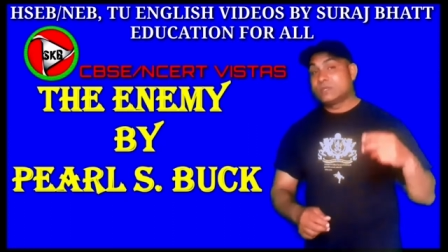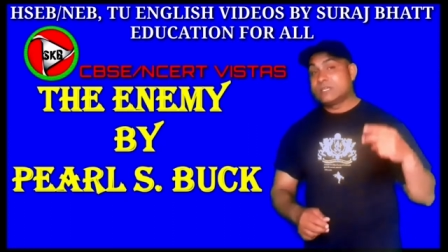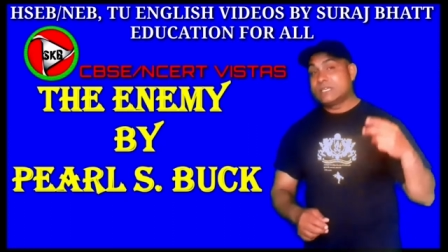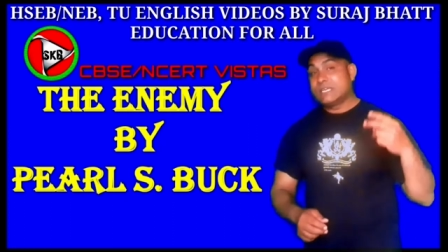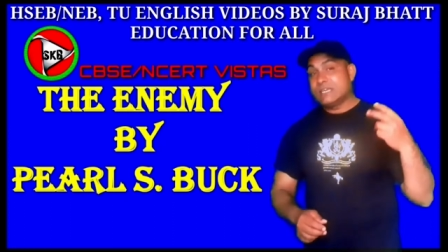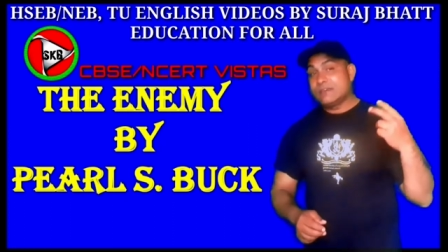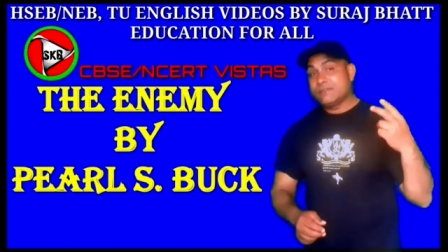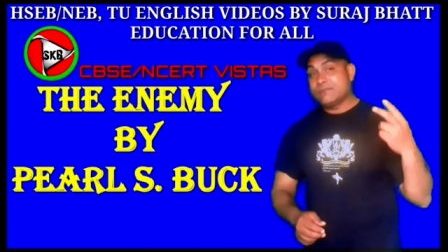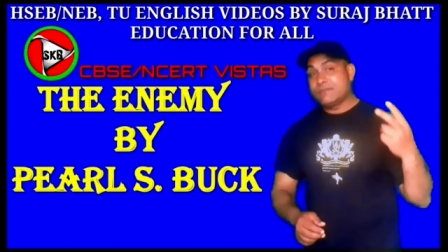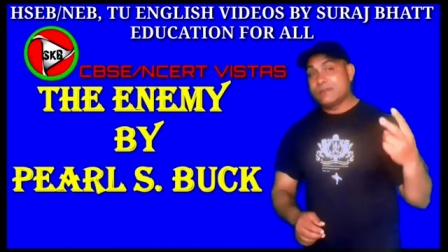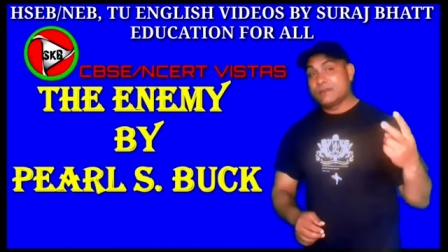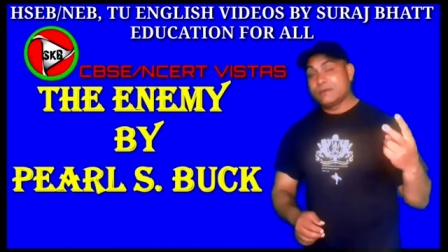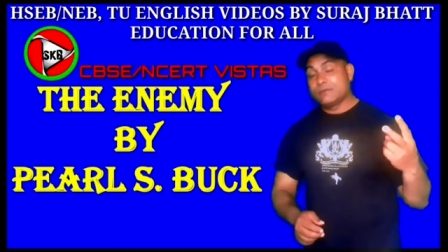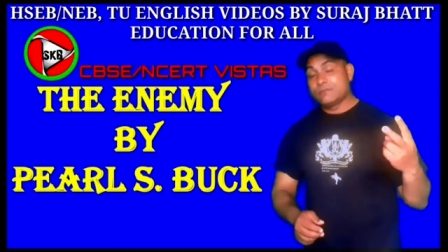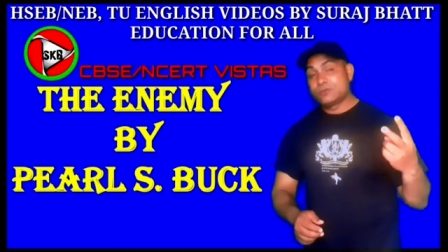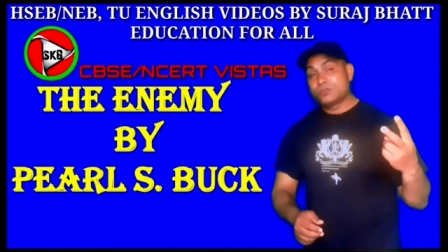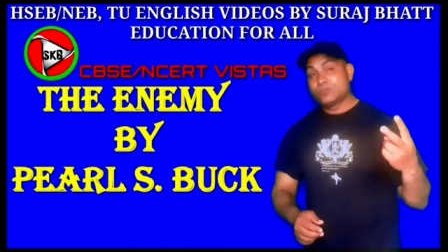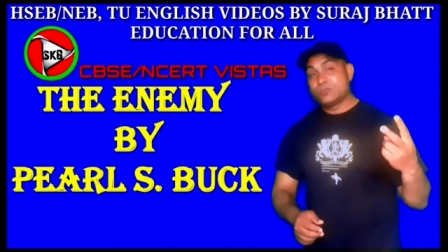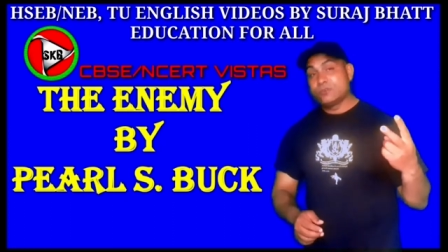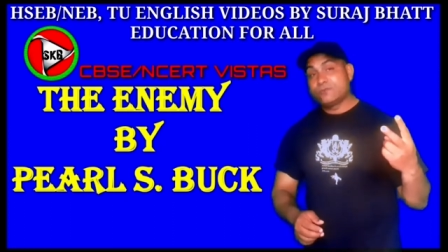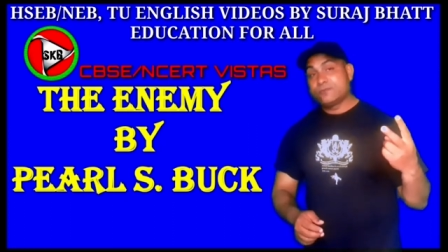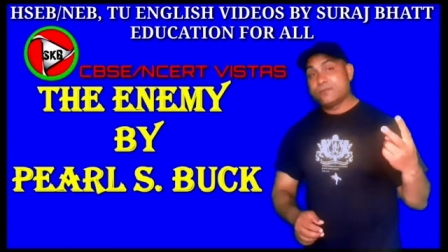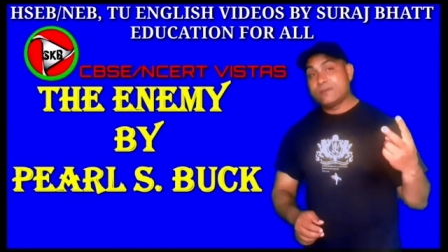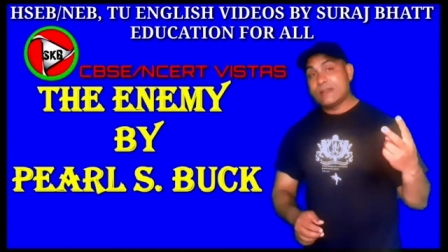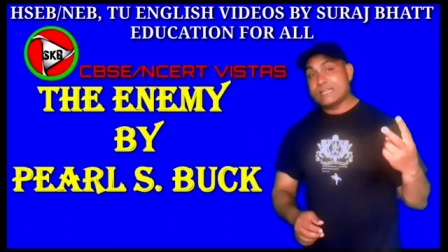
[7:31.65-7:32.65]
give him
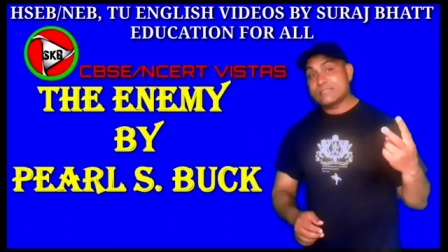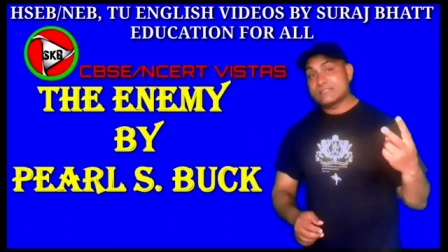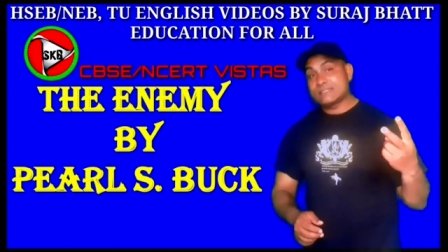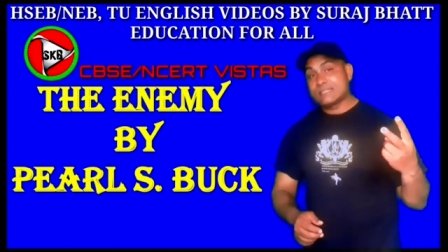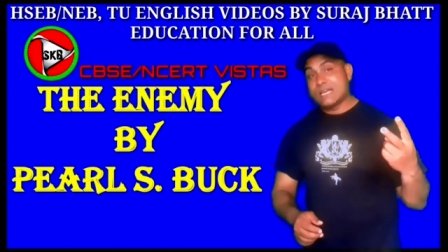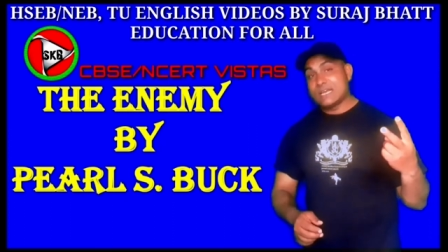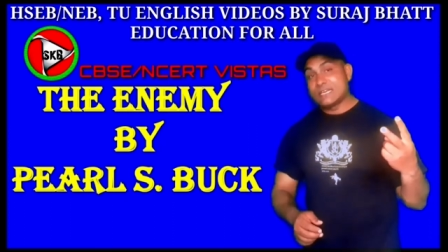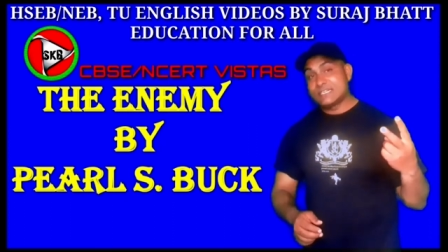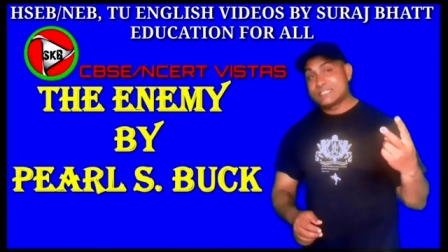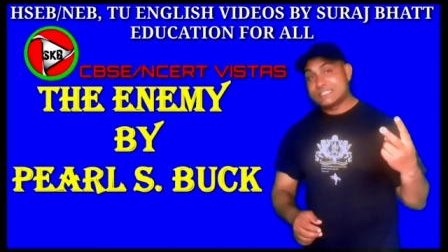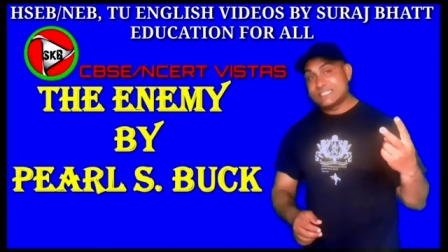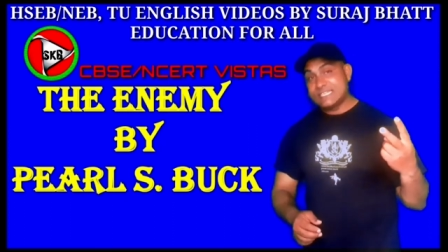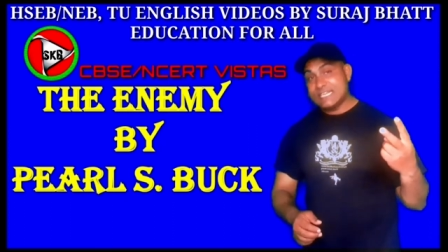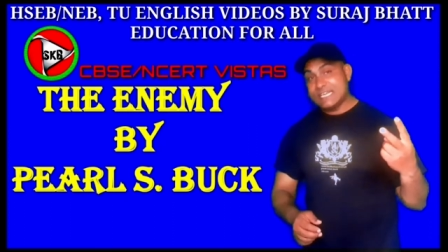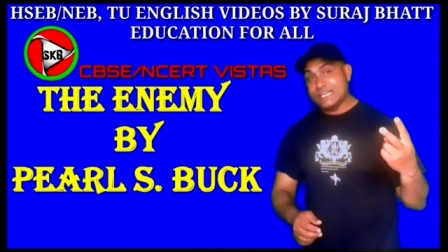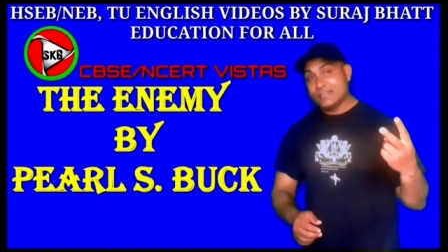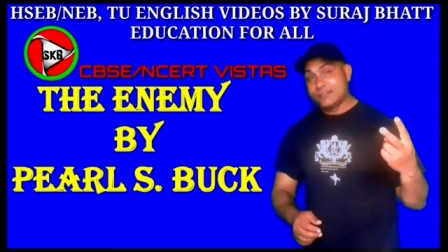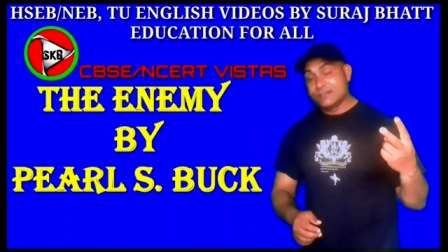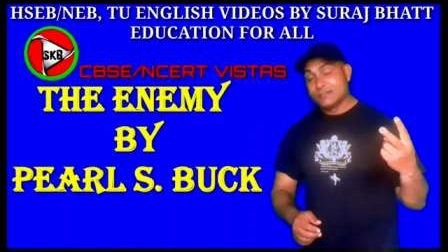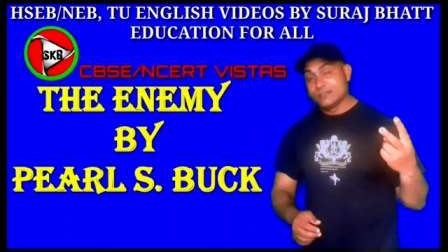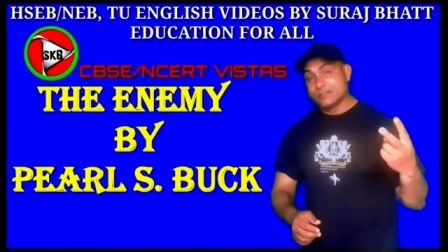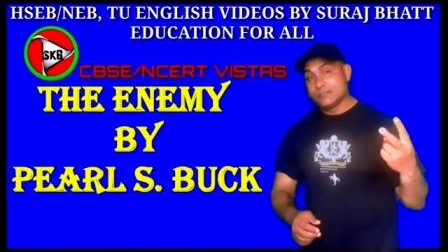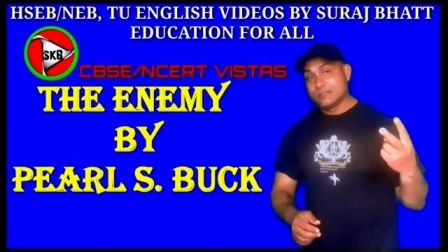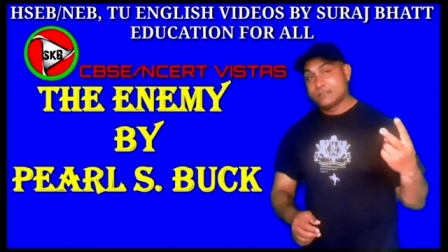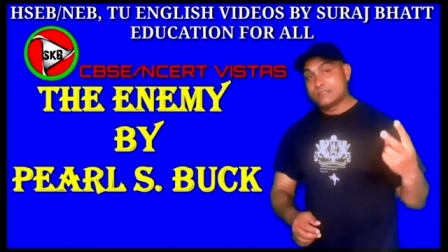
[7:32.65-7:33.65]
two flashlight
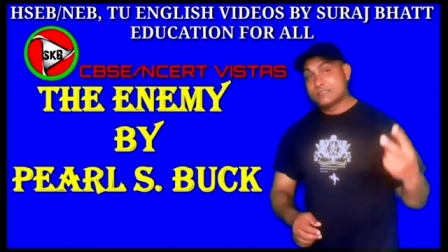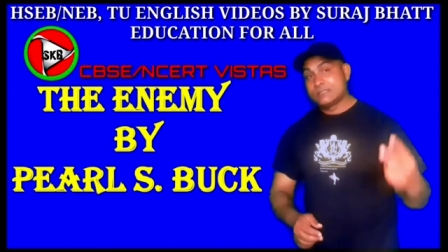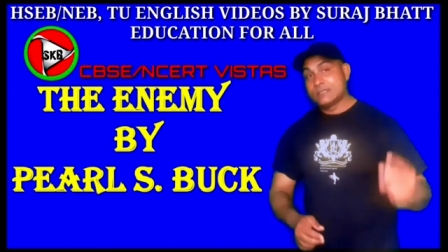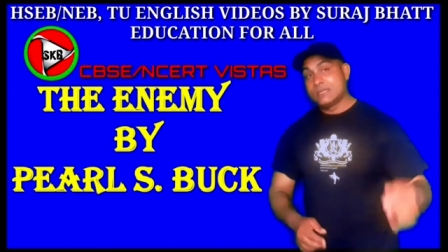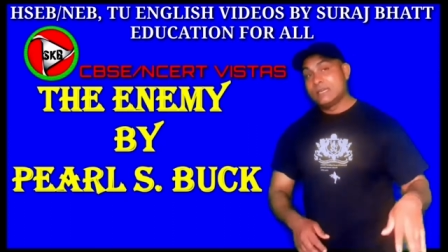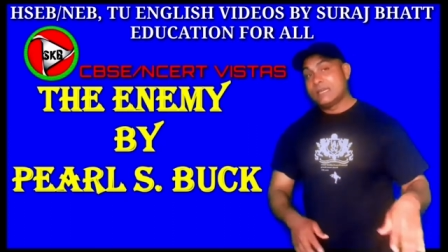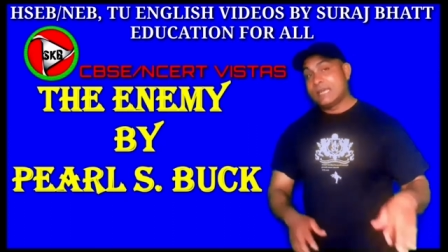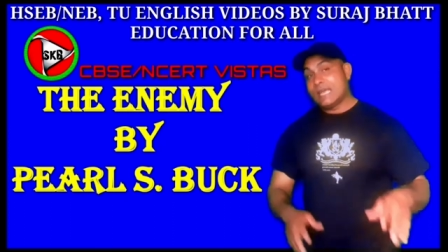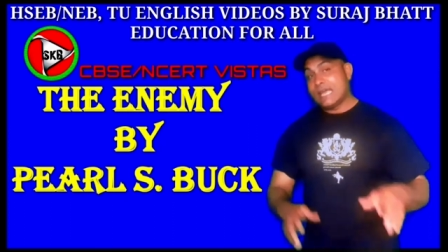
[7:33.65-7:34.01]
signals